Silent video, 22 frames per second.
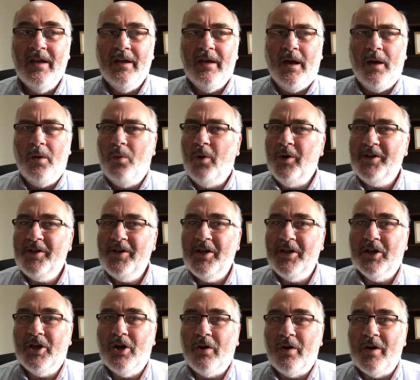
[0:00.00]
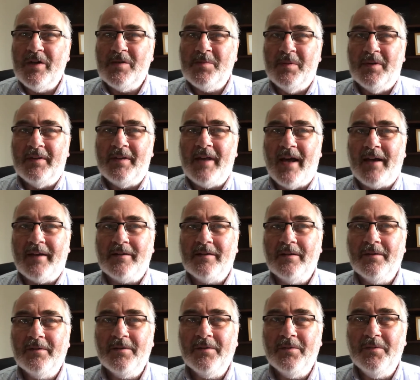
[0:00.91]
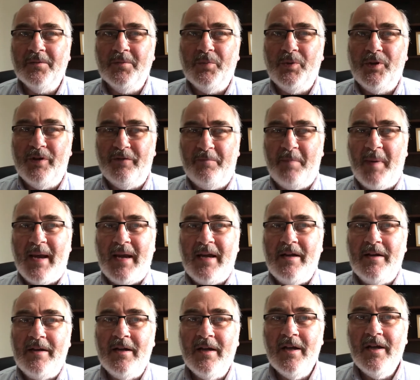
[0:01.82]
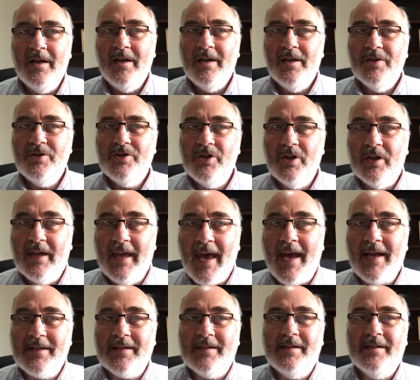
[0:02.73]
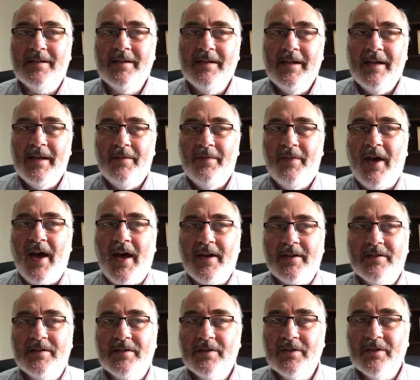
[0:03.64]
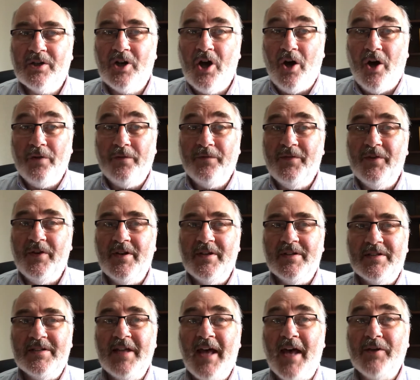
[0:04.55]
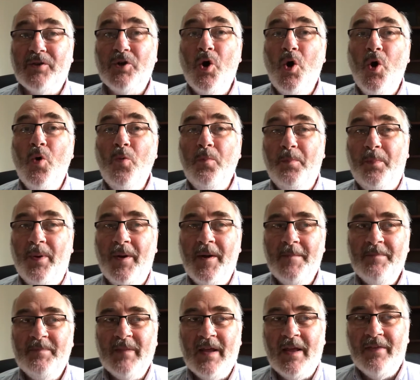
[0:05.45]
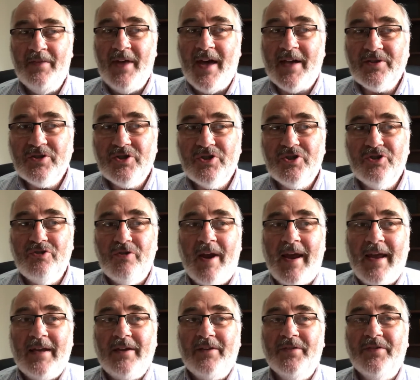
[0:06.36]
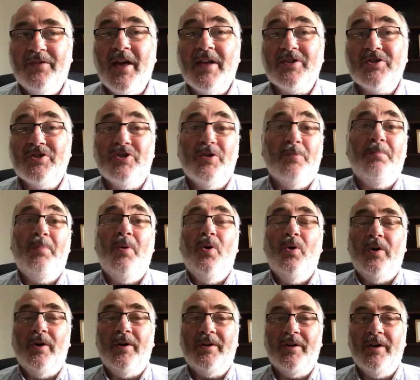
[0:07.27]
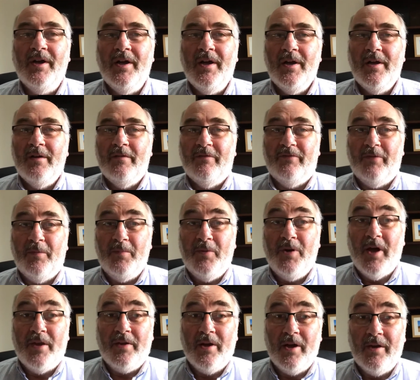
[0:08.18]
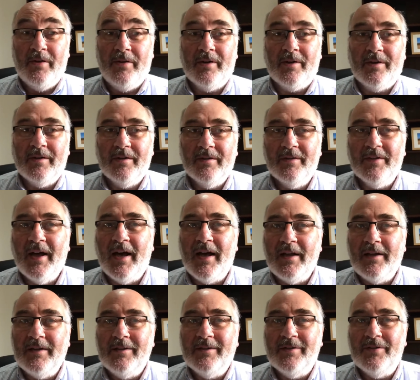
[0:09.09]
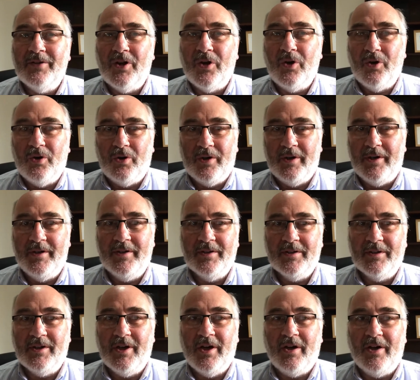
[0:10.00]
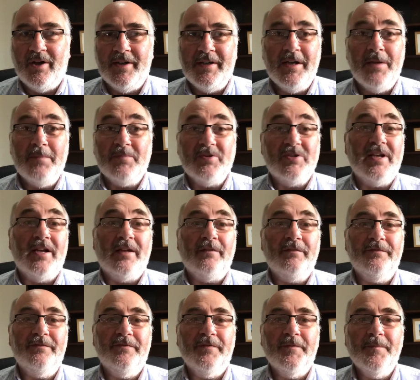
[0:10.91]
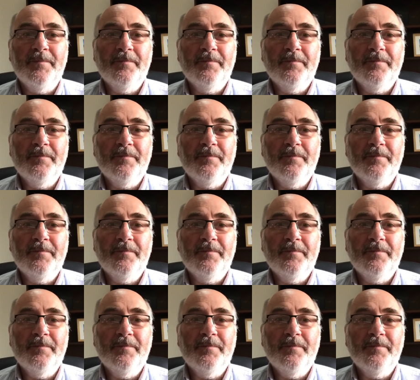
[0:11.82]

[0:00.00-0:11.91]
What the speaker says: What an encouragement that would have been, to get that confidence, that hope, that strength, that support from none other than the Lord God himself.